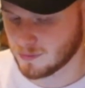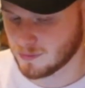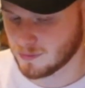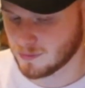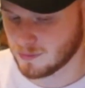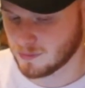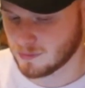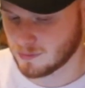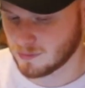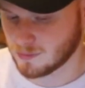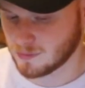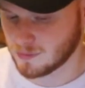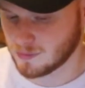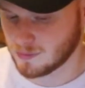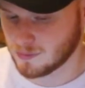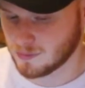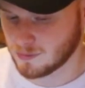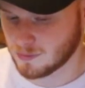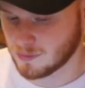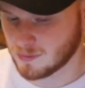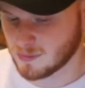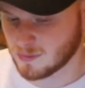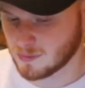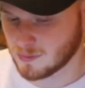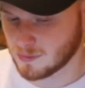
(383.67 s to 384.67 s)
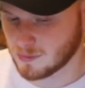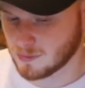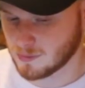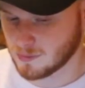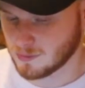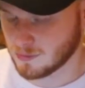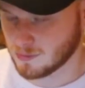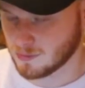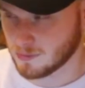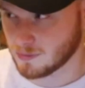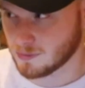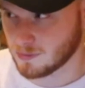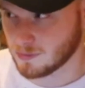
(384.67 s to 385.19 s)

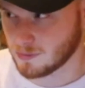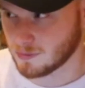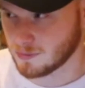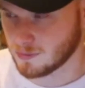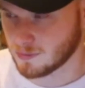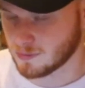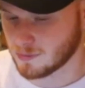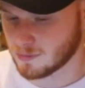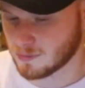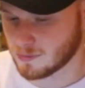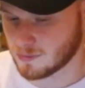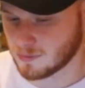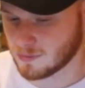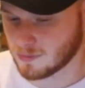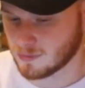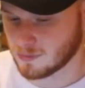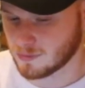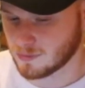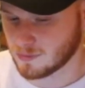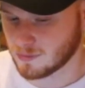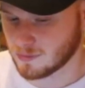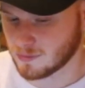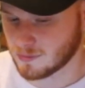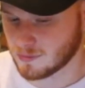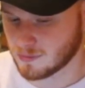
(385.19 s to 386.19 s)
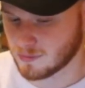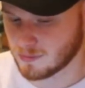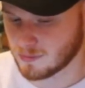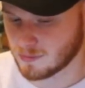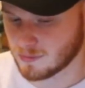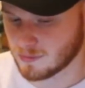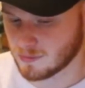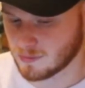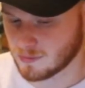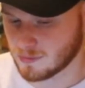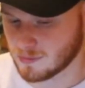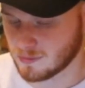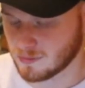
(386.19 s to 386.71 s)

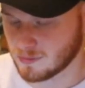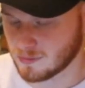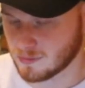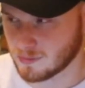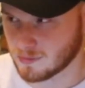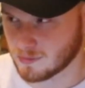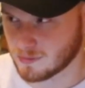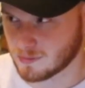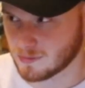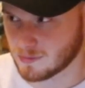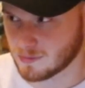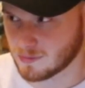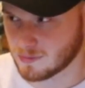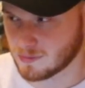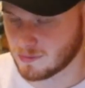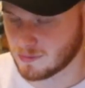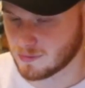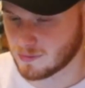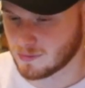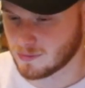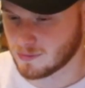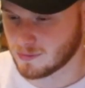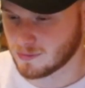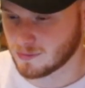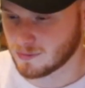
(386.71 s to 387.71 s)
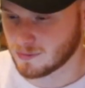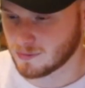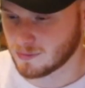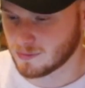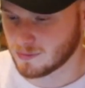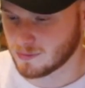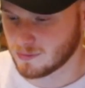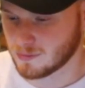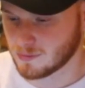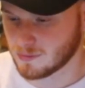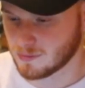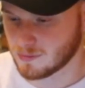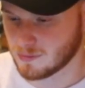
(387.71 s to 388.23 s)

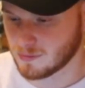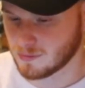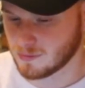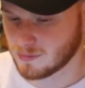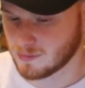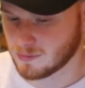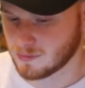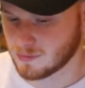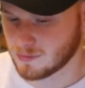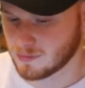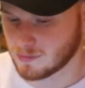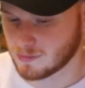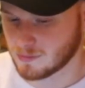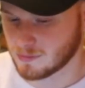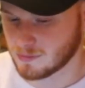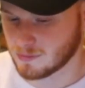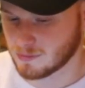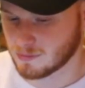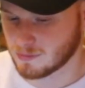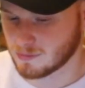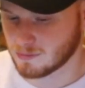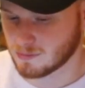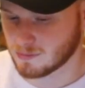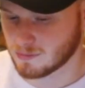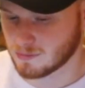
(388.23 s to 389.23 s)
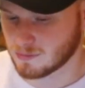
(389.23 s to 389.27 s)
No words are spoken by the person on screen.